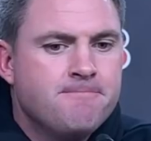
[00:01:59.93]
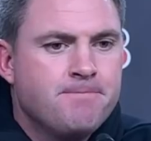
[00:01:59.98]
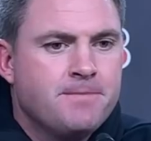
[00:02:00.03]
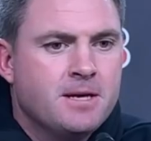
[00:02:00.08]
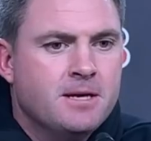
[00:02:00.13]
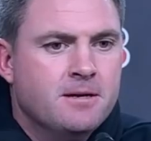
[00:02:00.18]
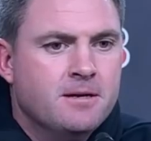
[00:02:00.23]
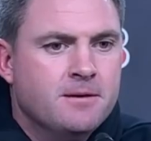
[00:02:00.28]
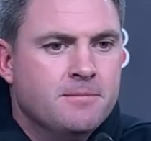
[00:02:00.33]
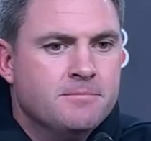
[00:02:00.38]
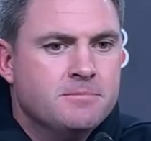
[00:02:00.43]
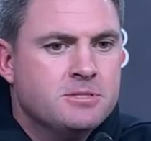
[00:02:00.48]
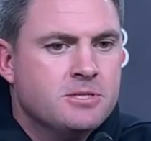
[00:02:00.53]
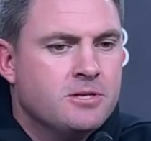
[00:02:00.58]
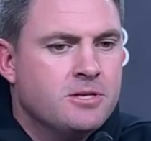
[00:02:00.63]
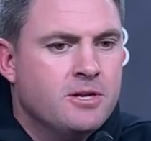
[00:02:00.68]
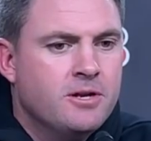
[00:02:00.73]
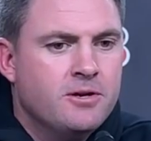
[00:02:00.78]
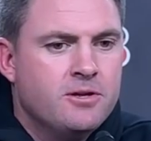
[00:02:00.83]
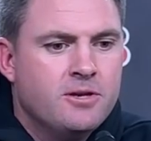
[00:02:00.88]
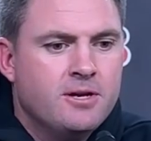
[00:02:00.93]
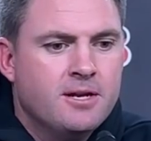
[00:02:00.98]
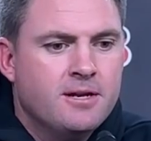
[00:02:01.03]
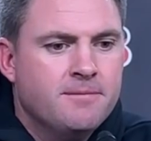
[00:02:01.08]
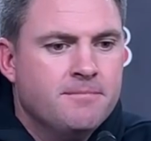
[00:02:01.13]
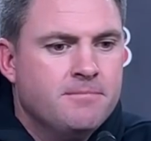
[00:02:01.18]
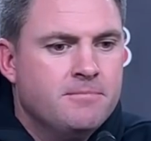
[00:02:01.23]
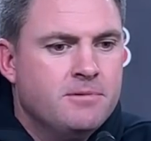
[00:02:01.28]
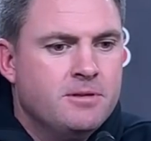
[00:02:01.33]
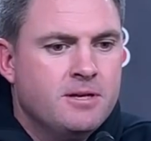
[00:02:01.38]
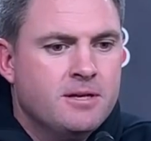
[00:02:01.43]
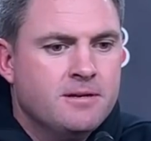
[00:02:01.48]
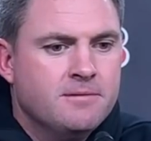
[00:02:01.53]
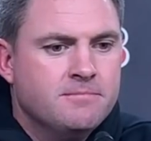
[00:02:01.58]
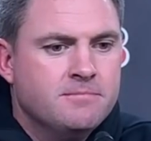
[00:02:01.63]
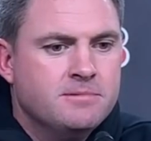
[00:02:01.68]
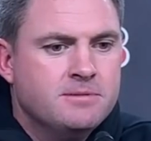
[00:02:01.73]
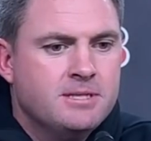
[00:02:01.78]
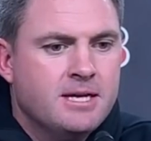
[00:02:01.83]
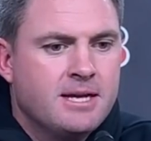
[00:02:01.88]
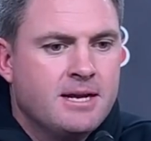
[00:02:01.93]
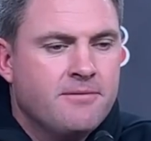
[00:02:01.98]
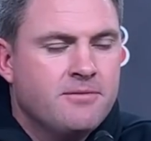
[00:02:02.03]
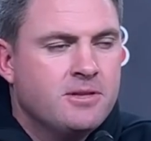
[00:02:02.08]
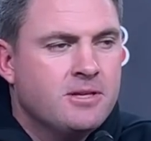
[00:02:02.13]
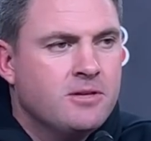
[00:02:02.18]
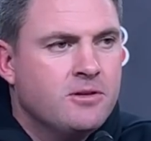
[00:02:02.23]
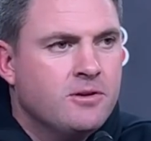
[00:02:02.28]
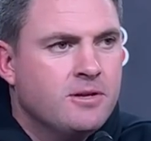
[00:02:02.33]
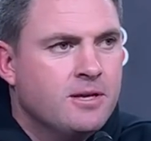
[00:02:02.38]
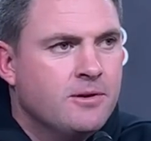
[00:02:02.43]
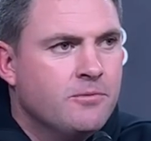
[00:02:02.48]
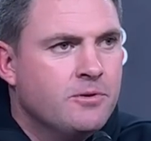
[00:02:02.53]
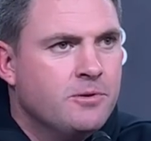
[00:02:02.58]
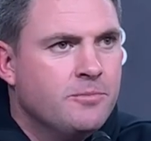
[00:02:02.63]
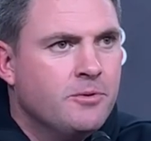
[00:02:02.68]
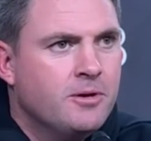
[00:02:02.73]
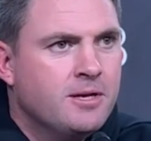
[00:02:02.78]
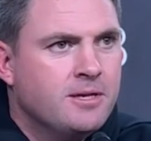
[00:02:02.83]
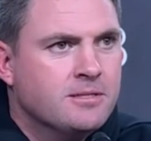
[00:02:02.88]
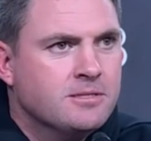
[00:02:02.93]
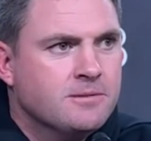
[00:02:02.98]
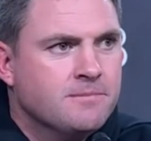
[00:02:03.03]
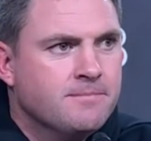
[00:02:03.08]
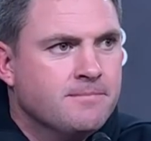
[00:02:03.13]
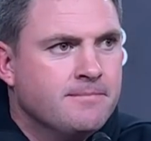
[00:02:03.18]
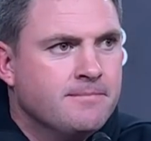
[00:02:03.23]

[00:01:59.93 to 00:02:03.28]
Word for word: Um, so, you know, you gotta you gotta take everything you can get when you play against him.